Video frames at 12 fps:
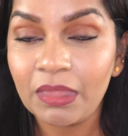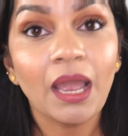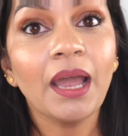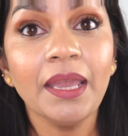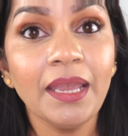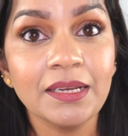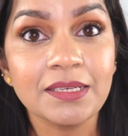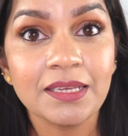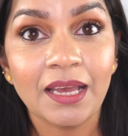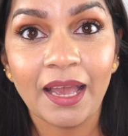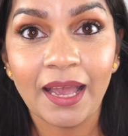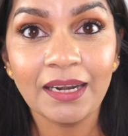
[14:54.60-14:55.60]
I ate.
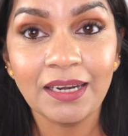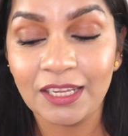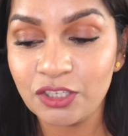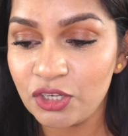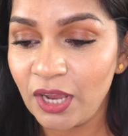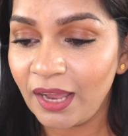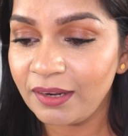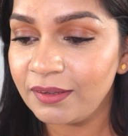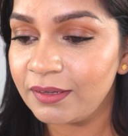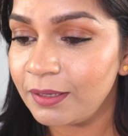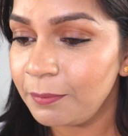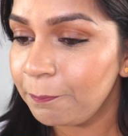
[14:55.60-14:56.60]
I had lunch and
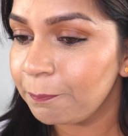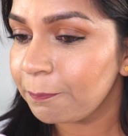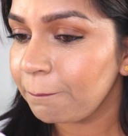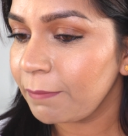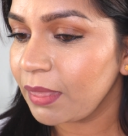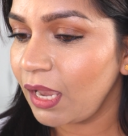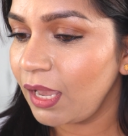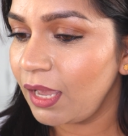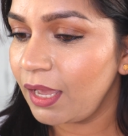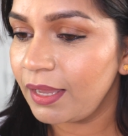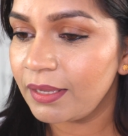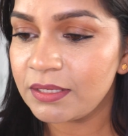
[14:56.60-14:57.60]
dinner,
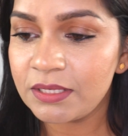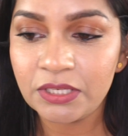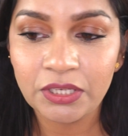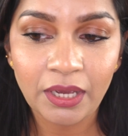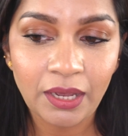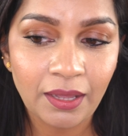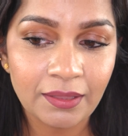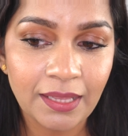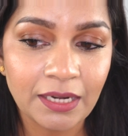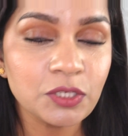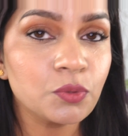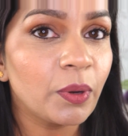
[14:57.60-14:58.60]
and yeah,
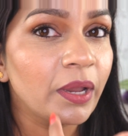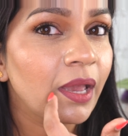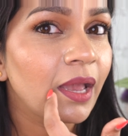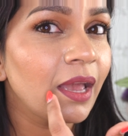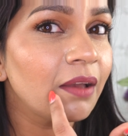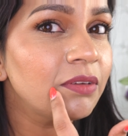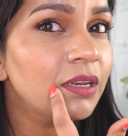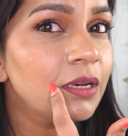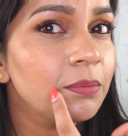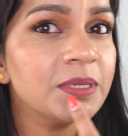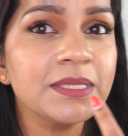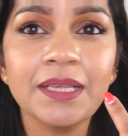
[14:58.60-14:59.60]
that is why I have a
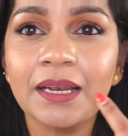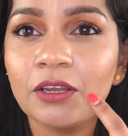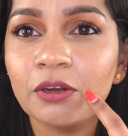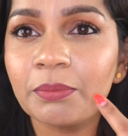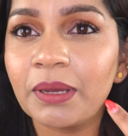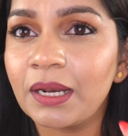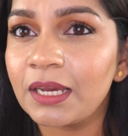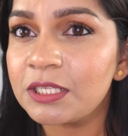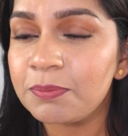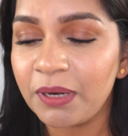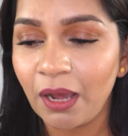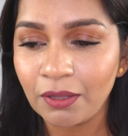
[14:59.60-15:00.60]
little bit settling on my
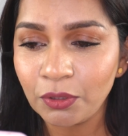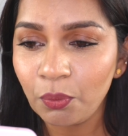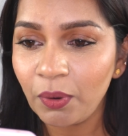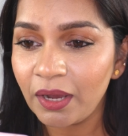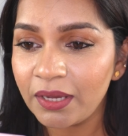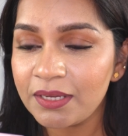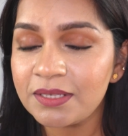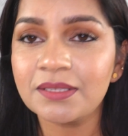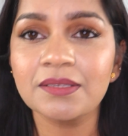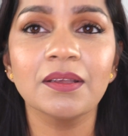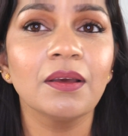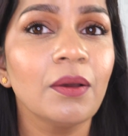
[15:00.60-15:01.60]
lines, but
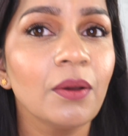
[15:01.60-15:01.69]
otherwise,